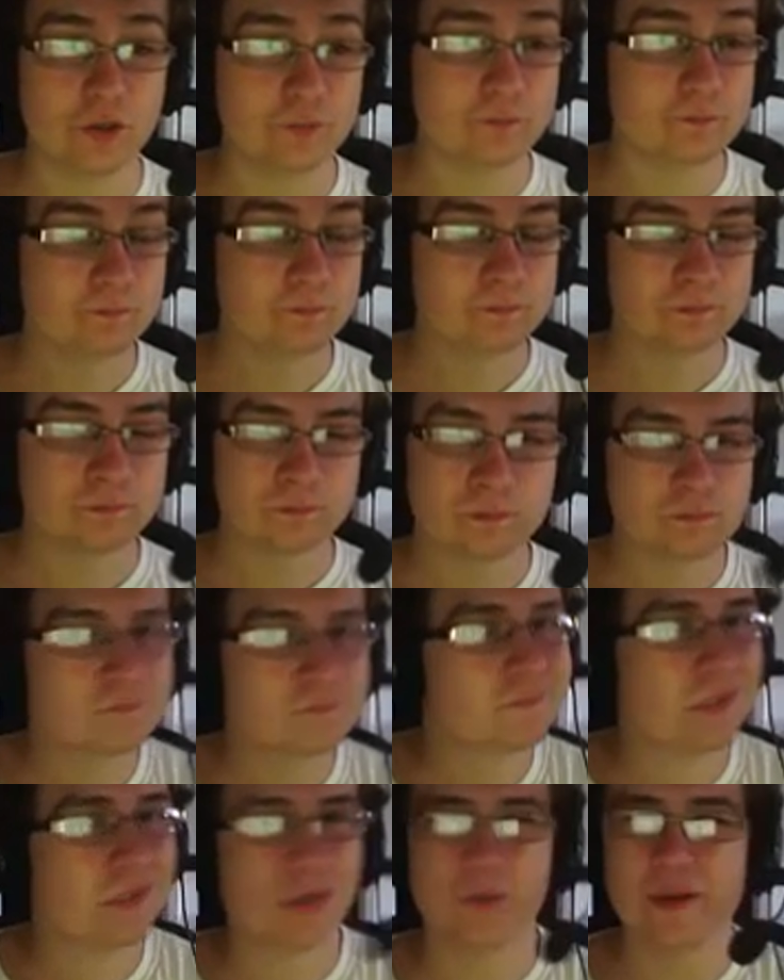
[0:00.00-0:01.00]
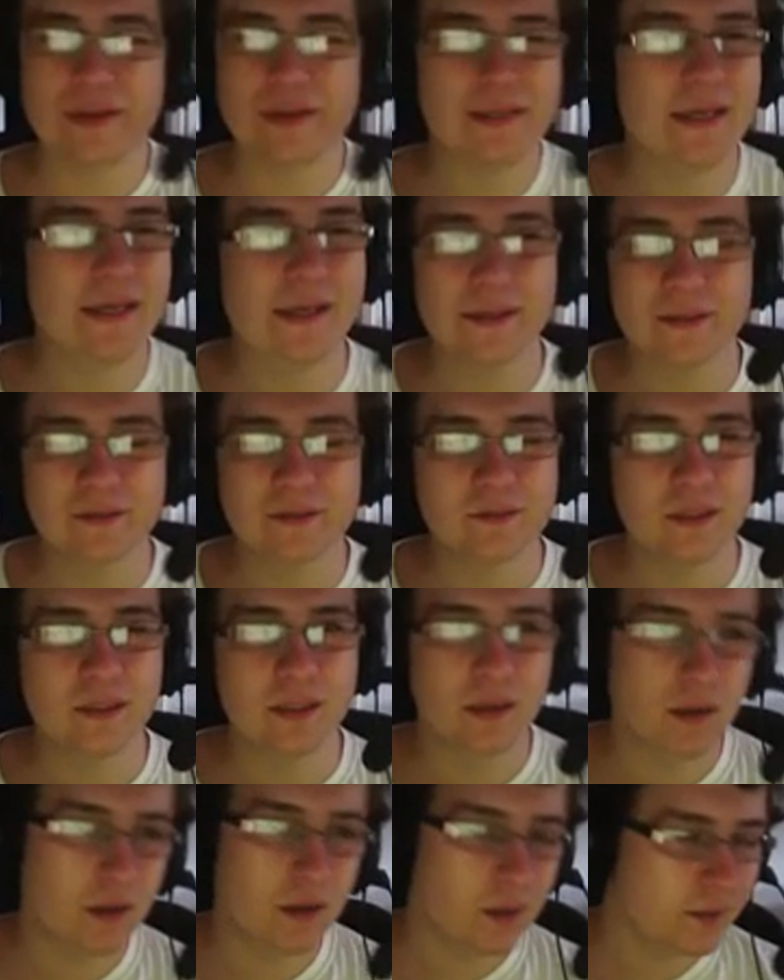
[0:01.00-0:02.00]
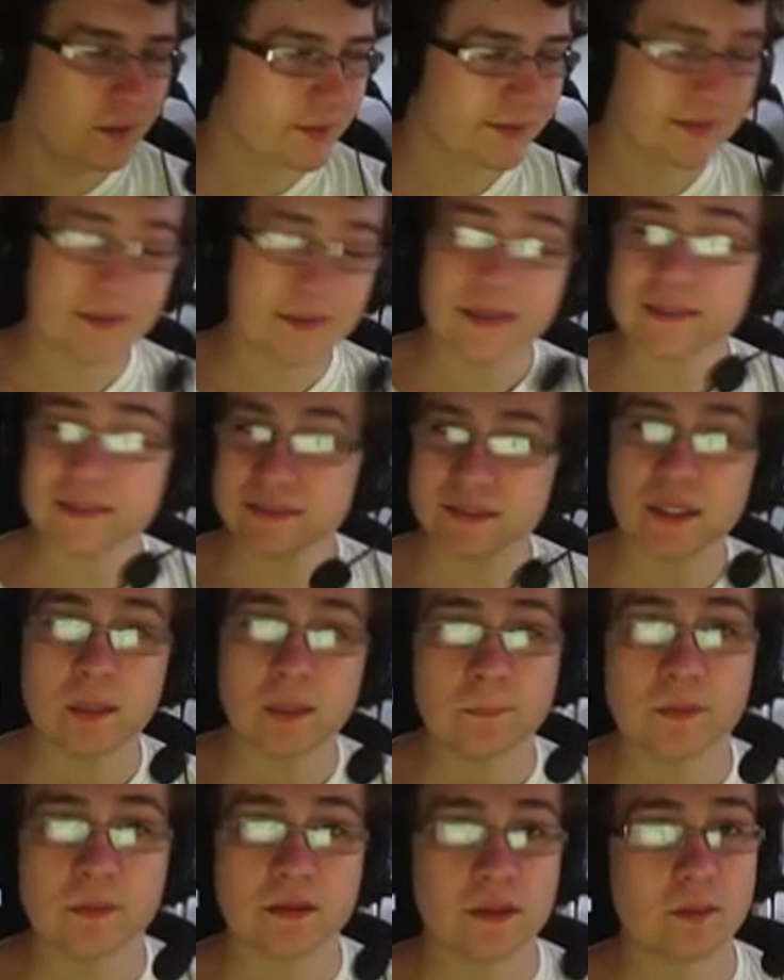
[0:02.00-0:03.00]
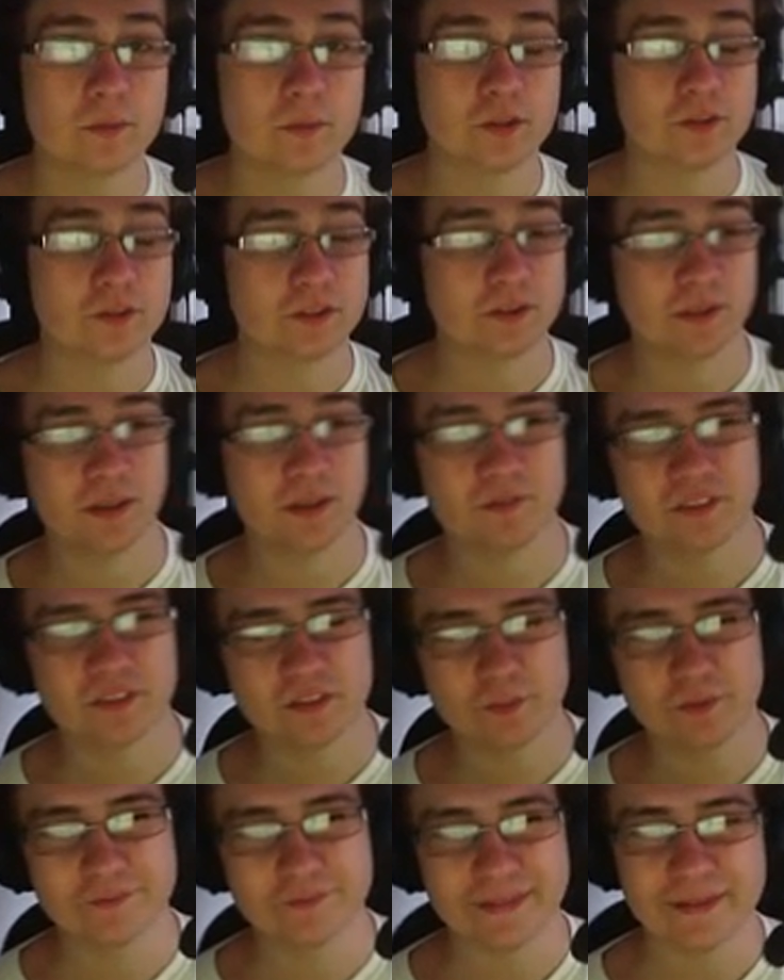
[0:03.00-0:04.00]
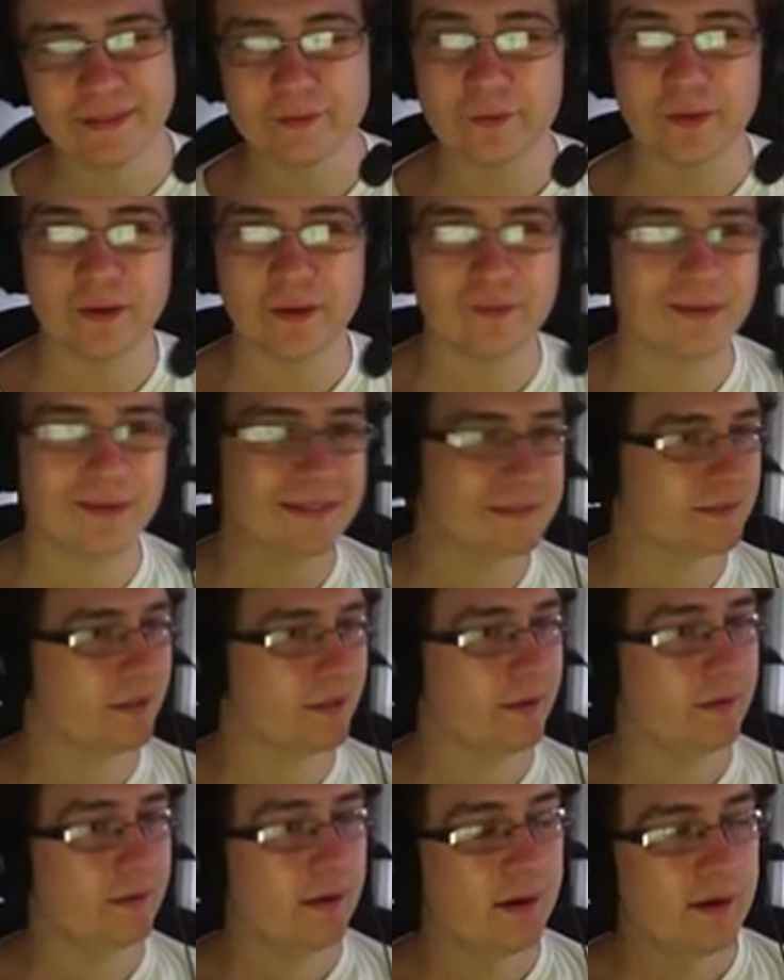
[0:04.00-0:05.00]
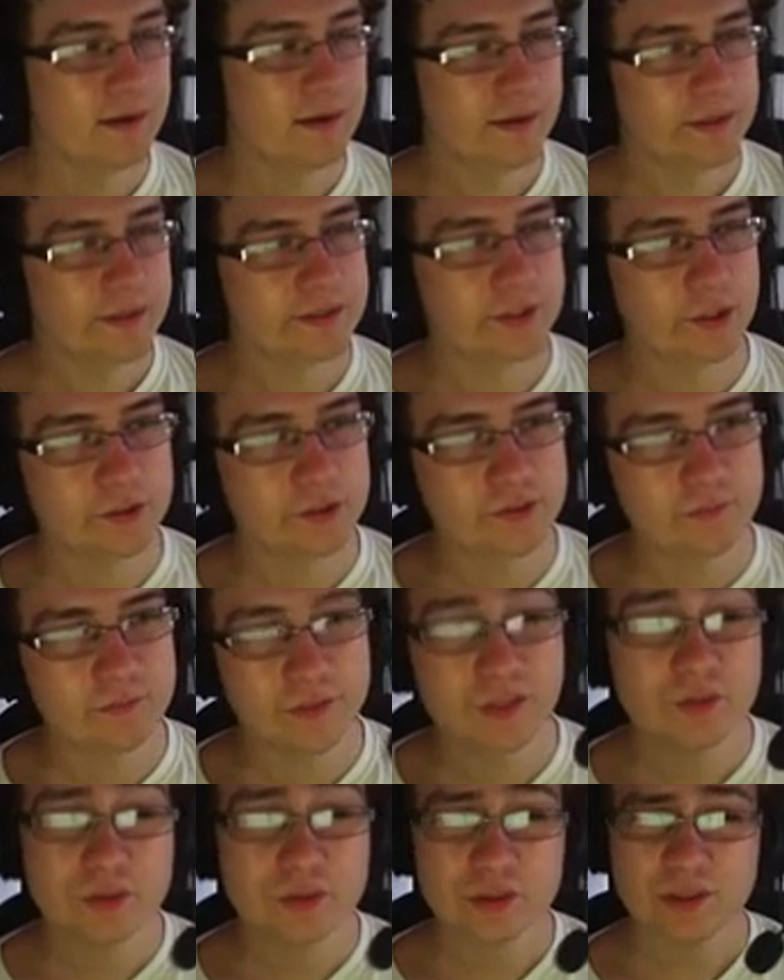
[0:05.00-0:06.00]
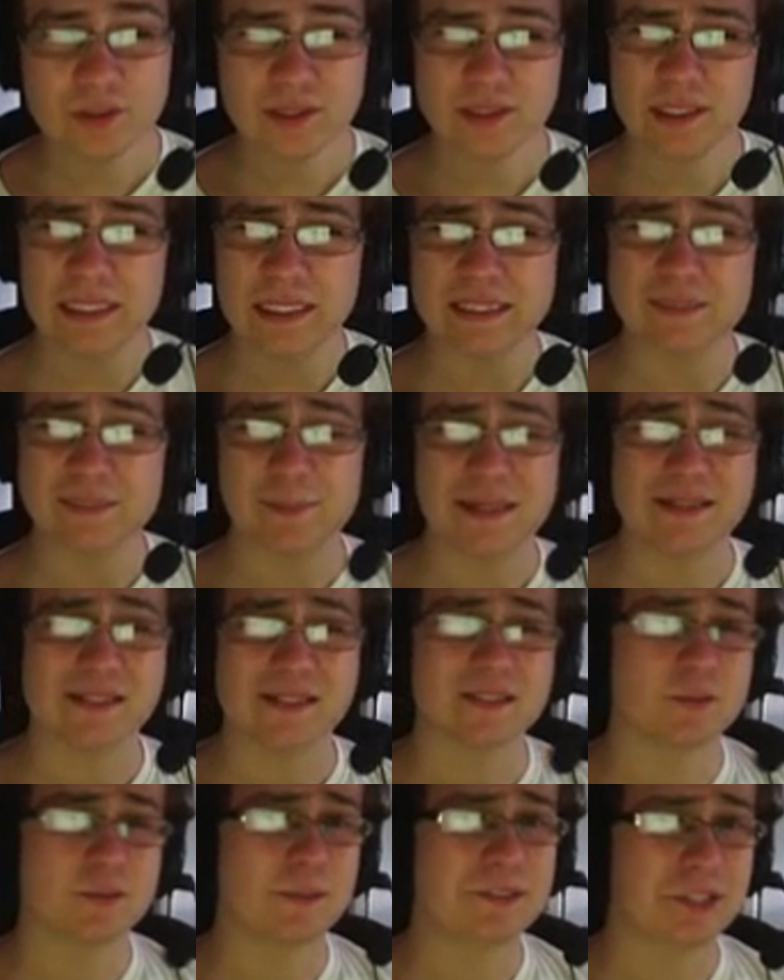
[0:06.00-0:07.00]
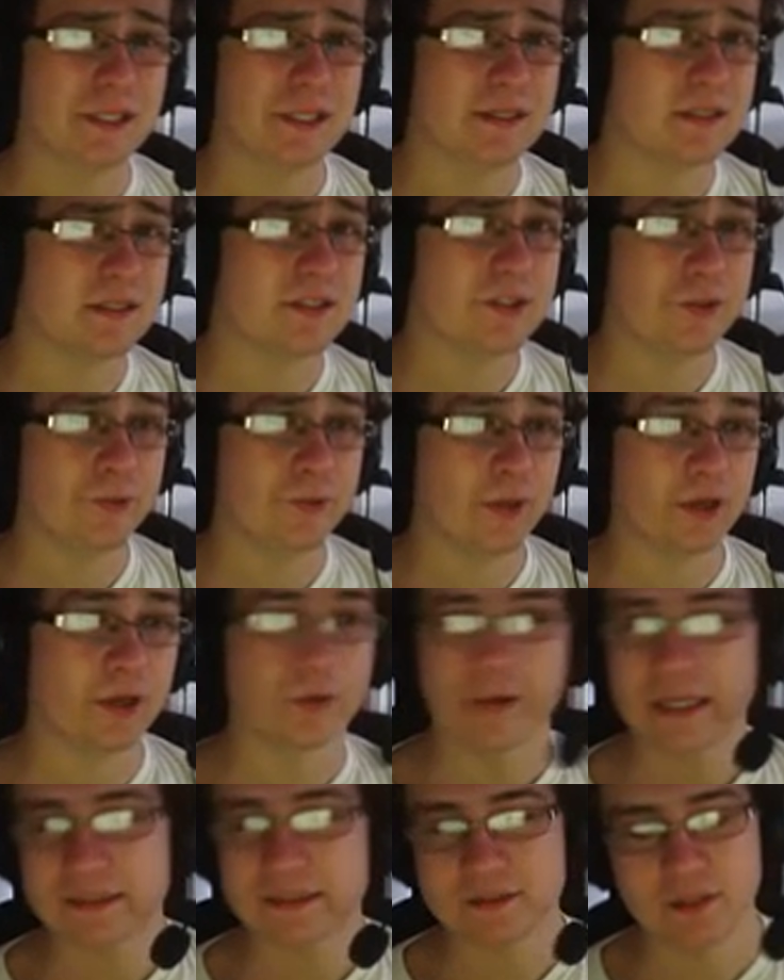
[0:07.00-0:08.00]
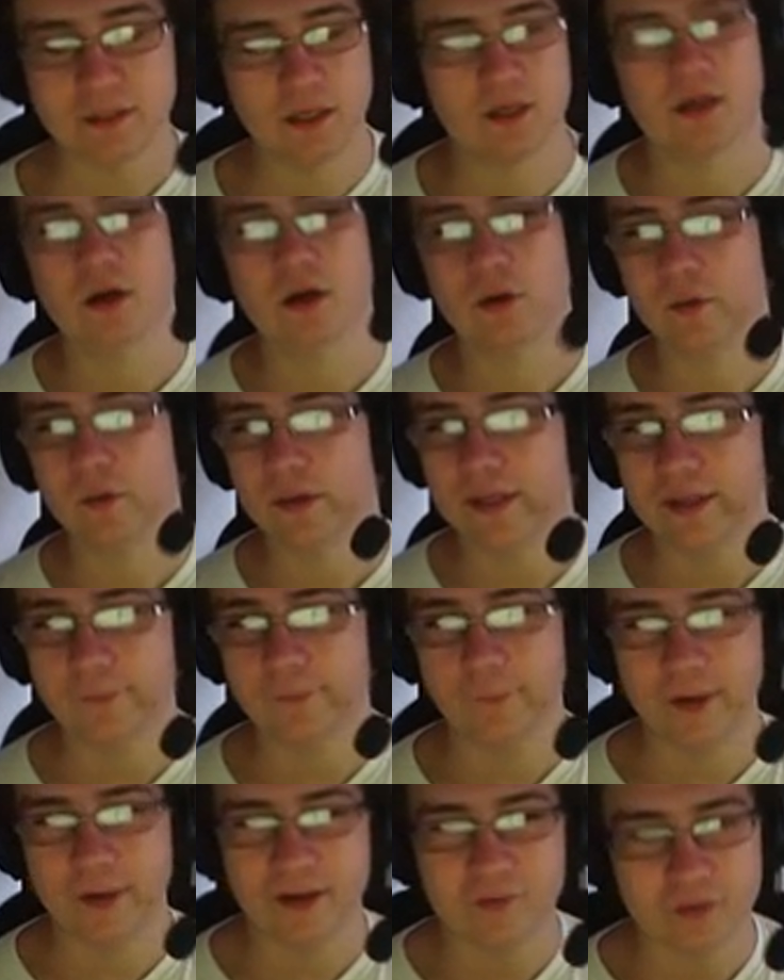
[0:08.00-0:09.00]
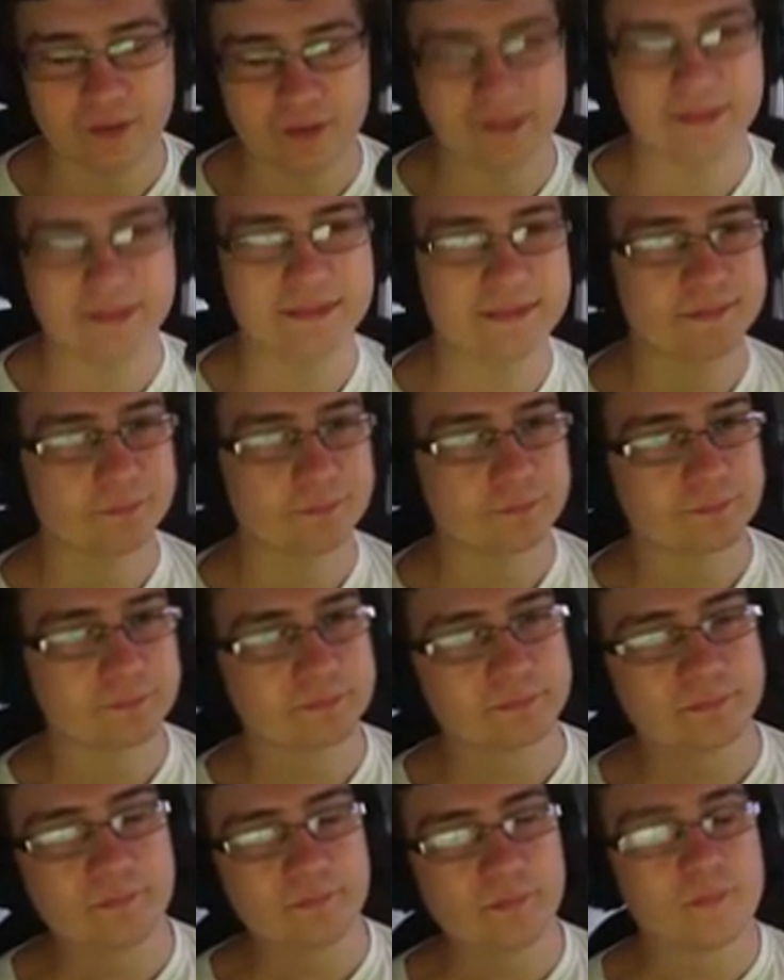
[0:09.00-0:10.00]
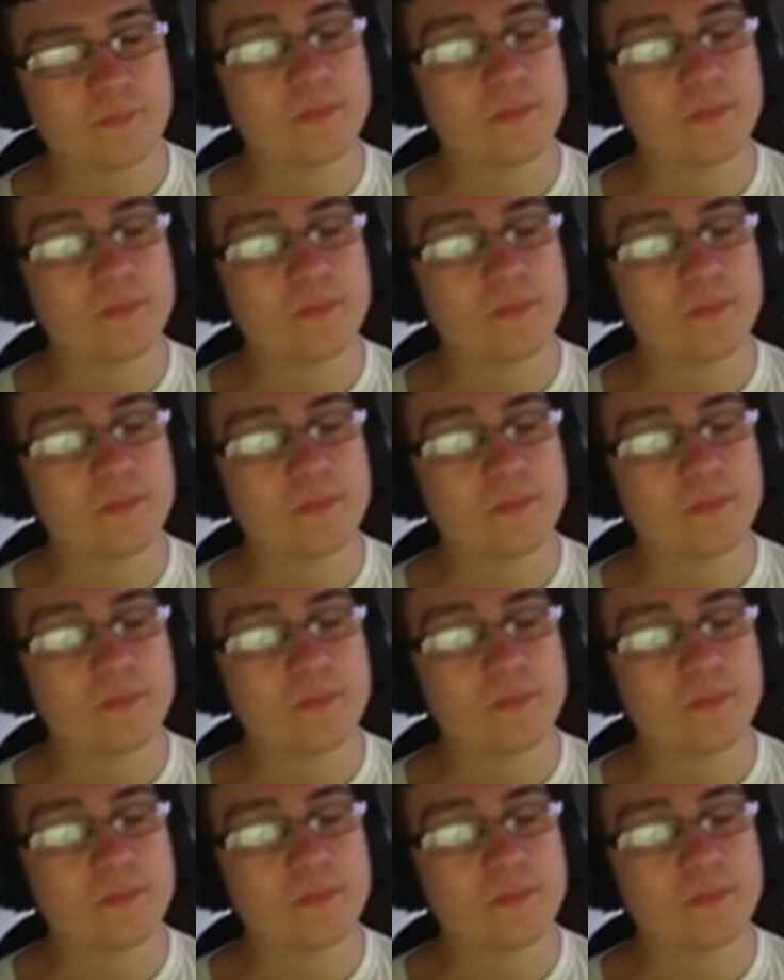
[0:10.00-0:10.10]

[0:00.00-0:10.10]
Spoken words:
U-turn, Hurricane. It gets a couple of coverage moves, including Grass Knot. So Goodra is made to switch into a Grass Knot, a Hurricane, whatever it is.